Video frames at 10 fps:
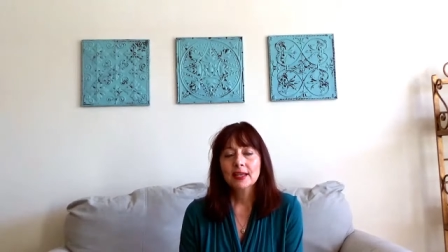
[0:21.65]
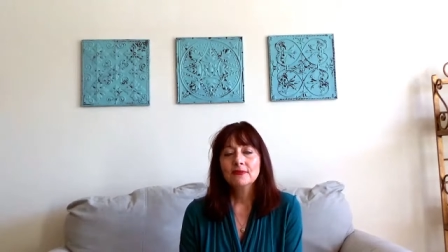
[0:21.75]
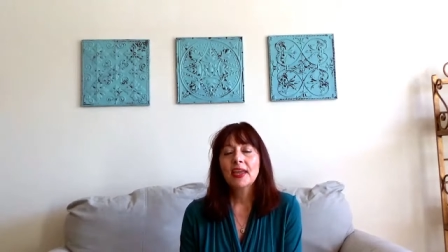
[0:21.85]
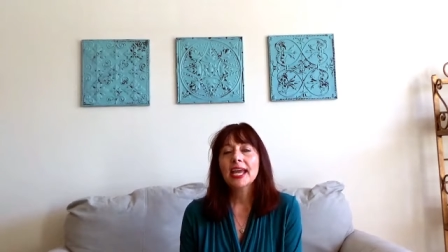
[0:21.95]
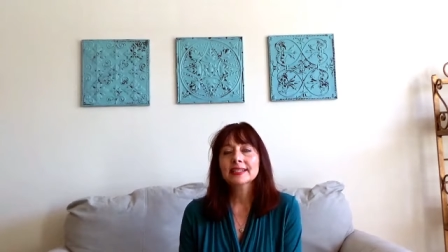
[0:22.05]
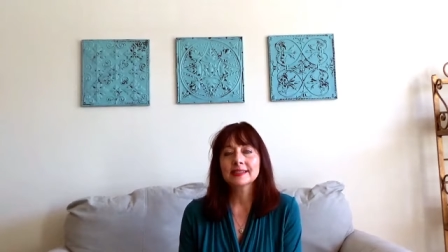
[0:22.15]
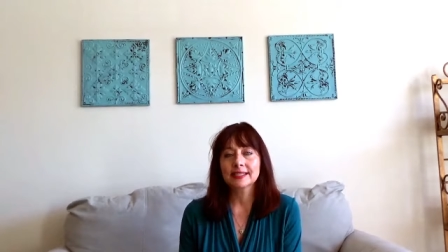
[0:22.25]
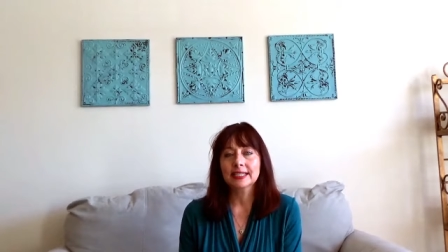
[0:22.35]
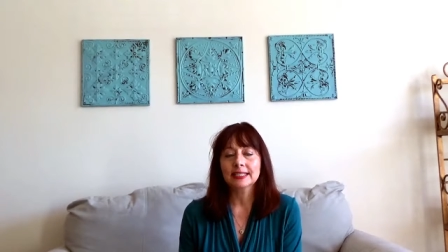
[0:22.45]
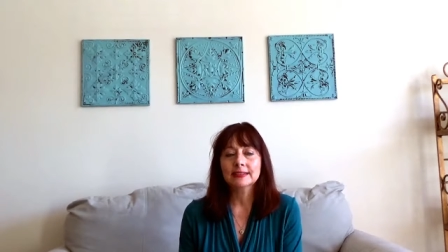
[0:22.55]

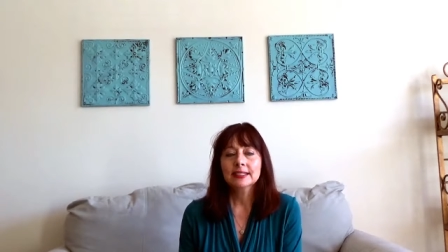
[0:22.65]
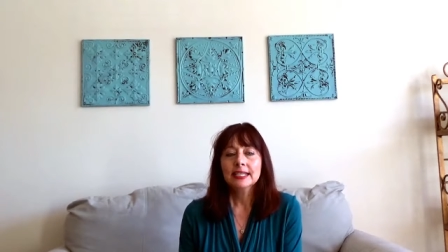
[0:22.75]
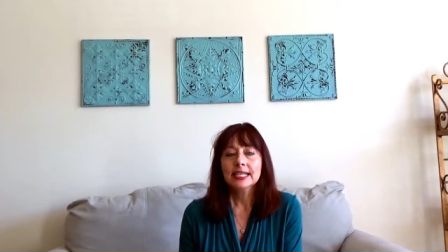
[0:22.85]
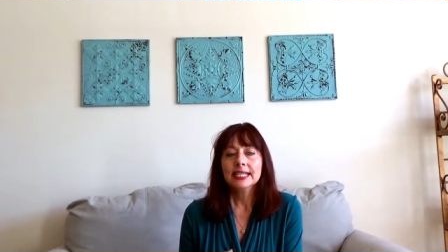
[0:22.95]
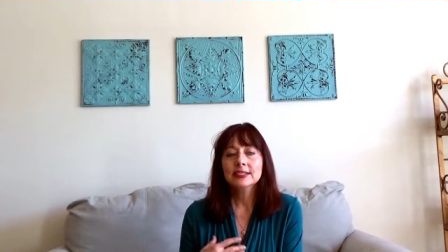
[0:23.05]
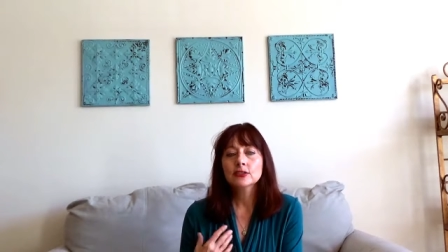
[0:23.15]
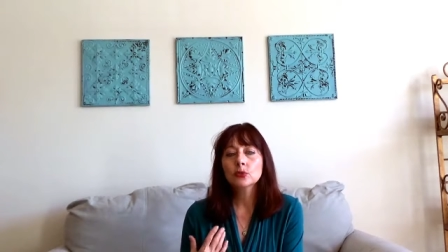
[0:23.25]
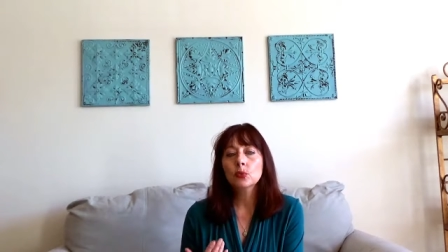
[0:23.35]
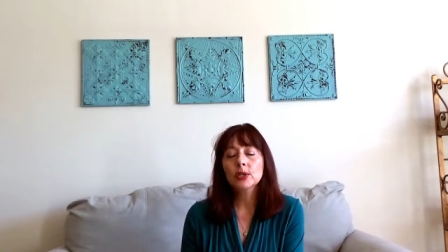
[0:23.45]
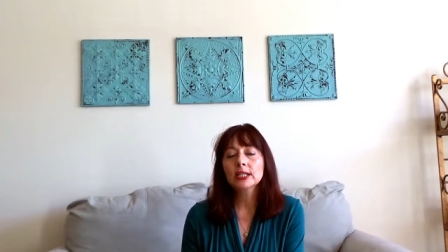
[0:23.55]
Fasting is
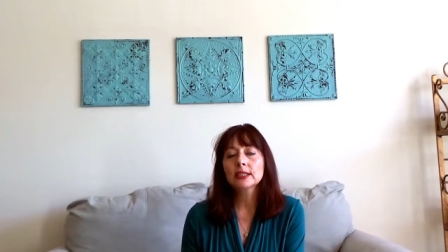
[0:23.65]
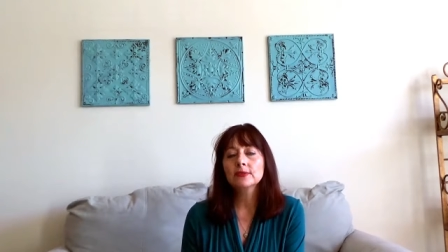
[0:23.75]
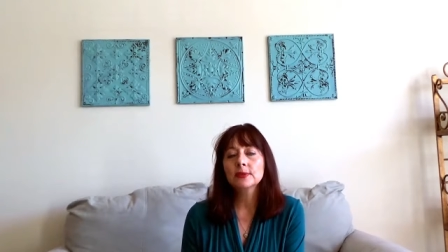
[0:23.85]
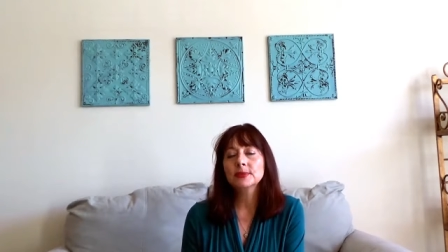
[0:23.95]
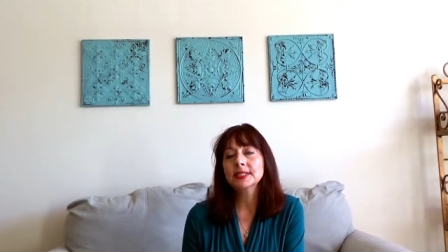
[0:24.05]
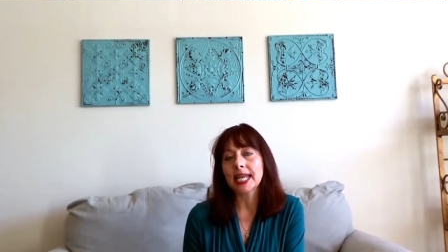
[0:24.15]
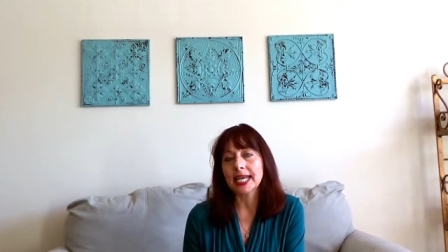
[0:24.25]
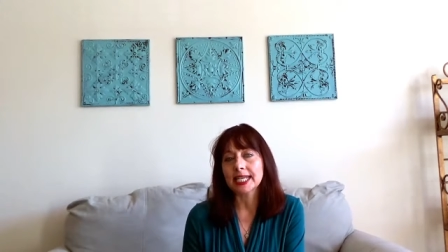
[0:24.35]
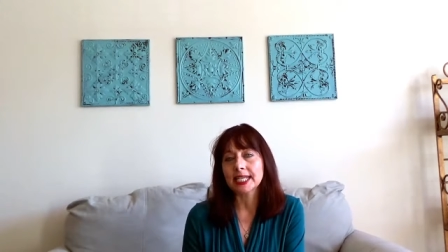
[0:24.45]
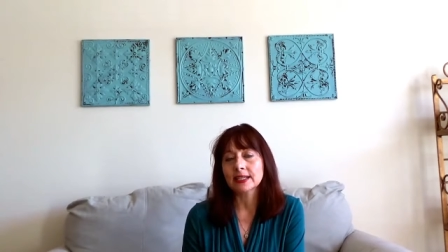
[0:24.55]
the will of
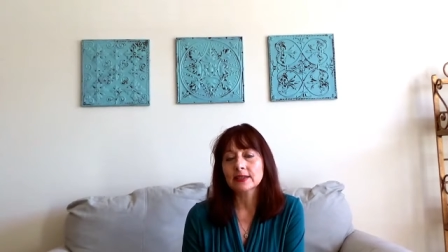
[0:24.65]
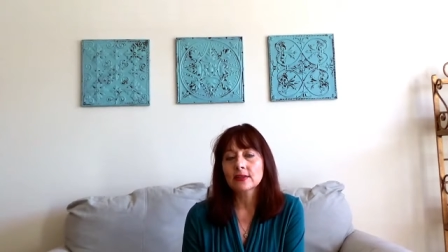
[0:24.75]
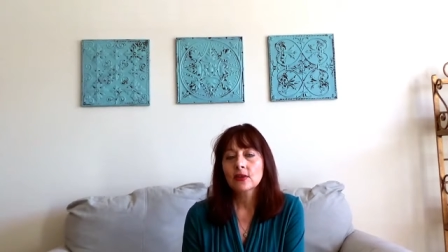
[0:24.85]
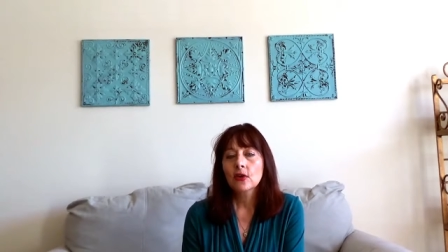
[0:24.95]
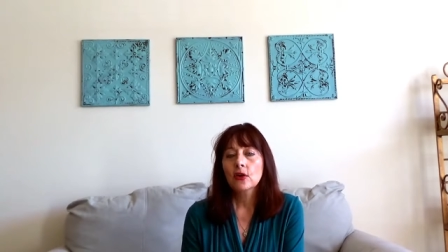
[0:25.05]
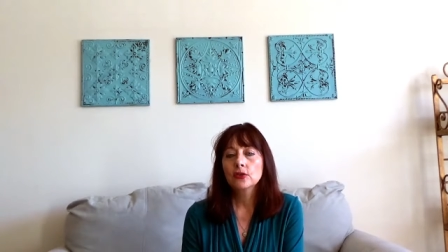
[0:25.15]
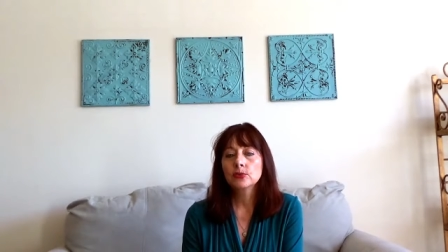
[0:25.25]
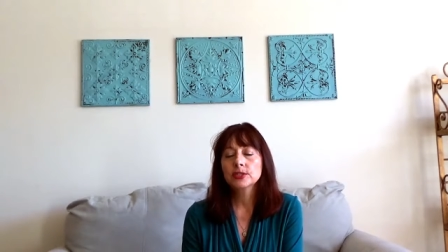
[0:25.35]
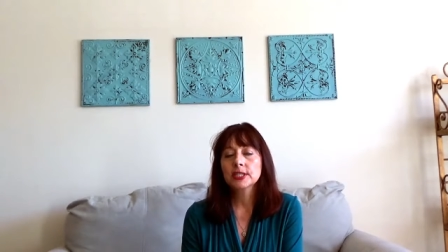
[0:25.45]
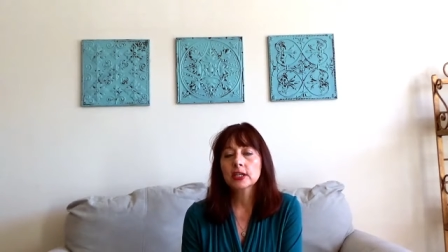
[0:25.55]
abstaining or the
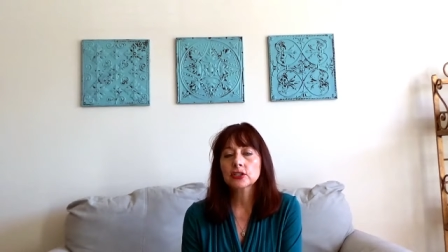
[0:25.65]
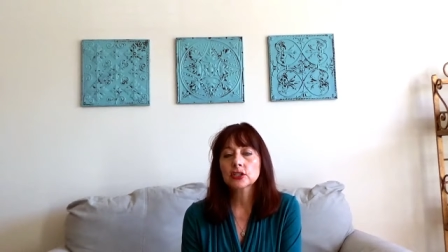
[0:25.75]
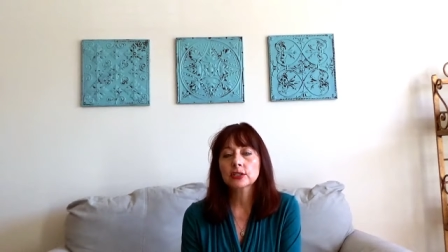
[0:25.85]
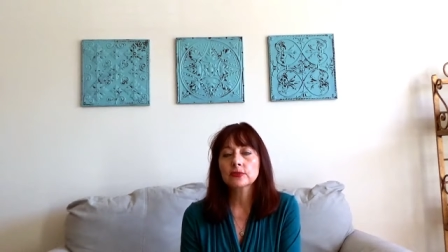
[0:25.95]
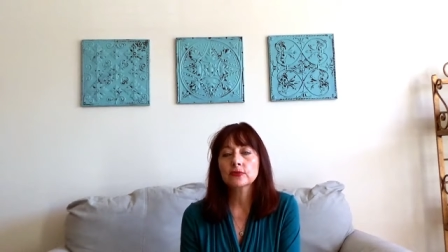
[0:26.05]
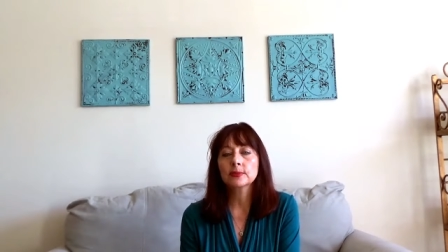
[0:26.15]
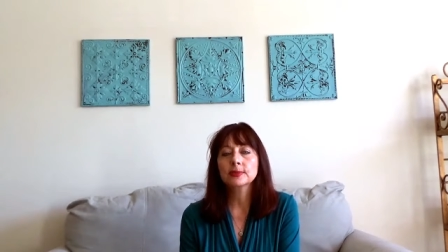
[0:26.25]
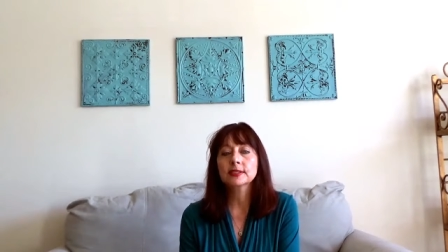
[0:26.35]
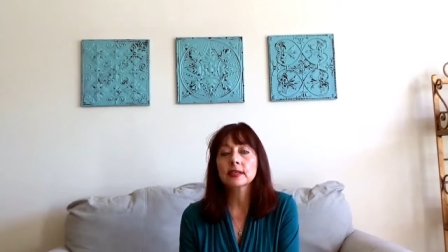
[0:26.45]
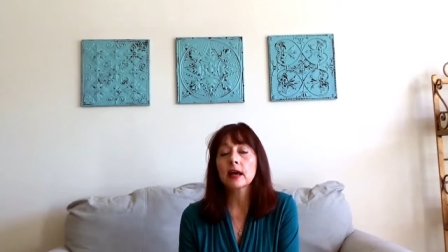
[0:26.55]
reduction from
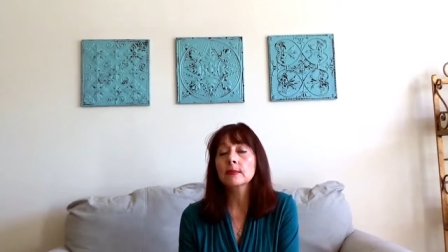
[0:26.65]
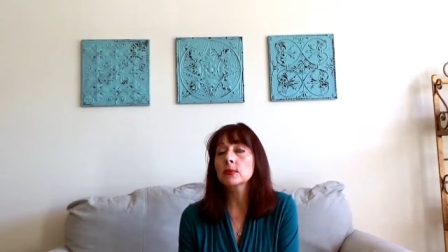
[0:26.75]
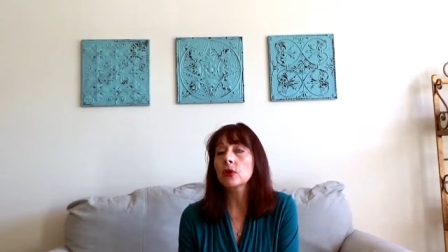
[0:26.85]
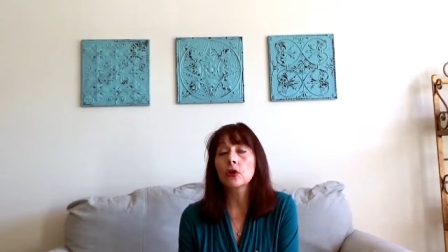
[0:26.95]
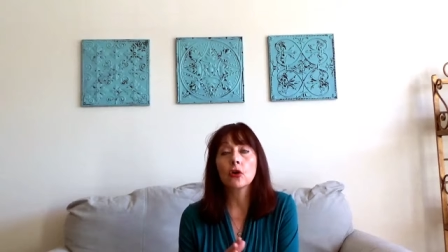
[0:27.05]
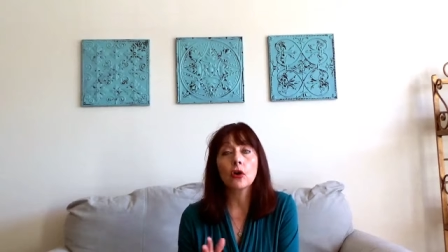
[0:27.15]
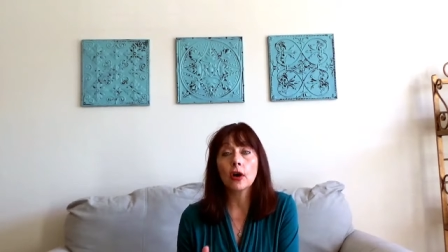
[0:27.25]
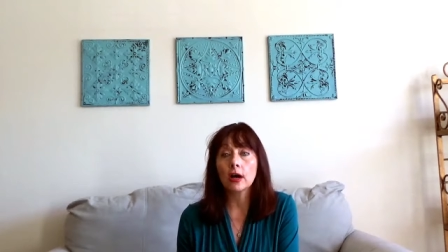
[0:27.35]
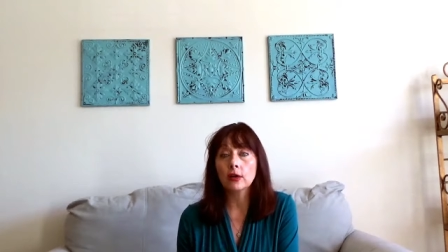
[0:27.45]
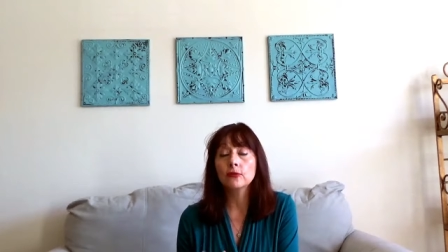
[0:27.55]
some or
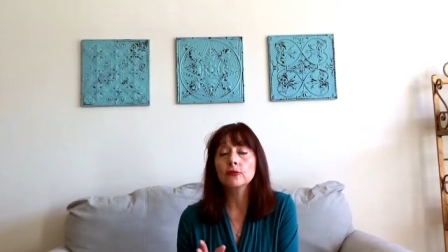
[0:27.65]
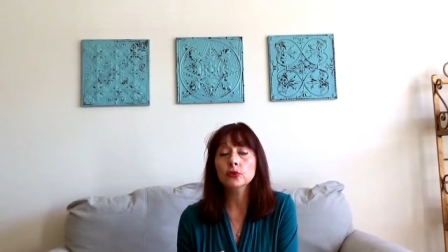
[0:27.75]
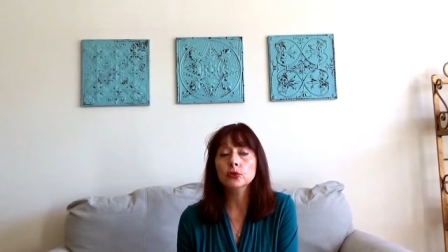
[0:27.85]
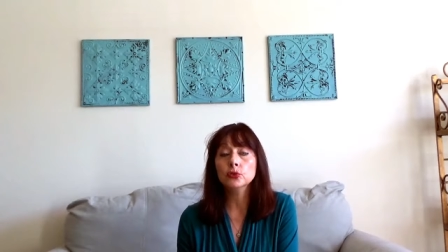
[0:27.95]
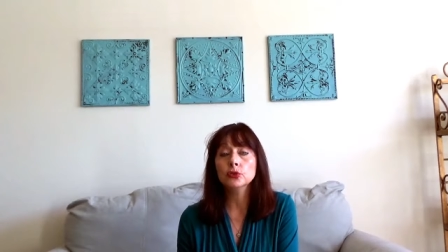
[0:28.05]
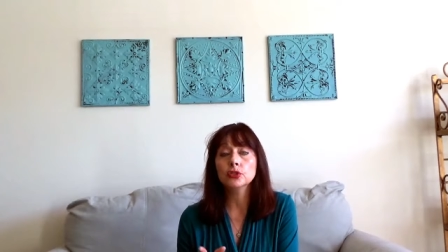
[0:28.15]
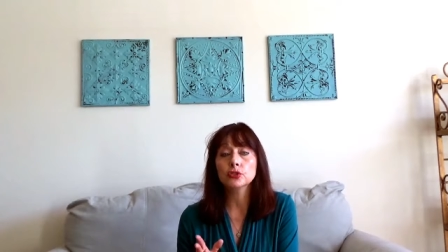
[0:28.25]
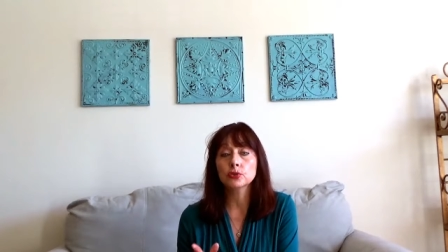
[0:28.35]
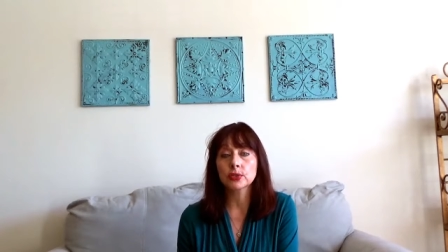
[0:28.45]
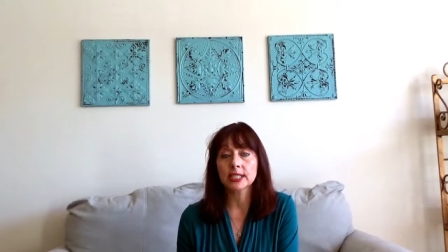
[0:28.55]
all food,
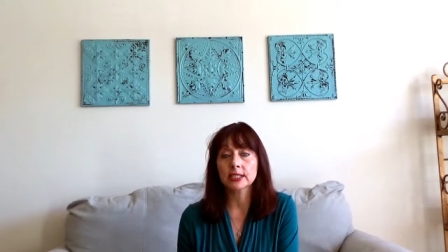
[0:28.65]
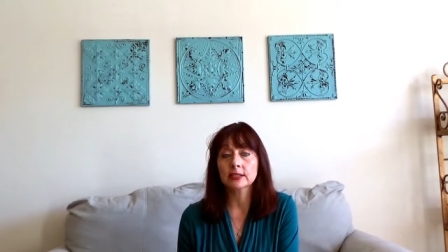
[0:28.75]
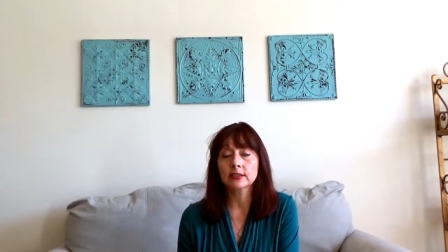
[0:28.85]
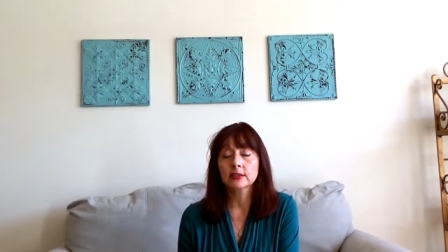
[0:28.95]
drink,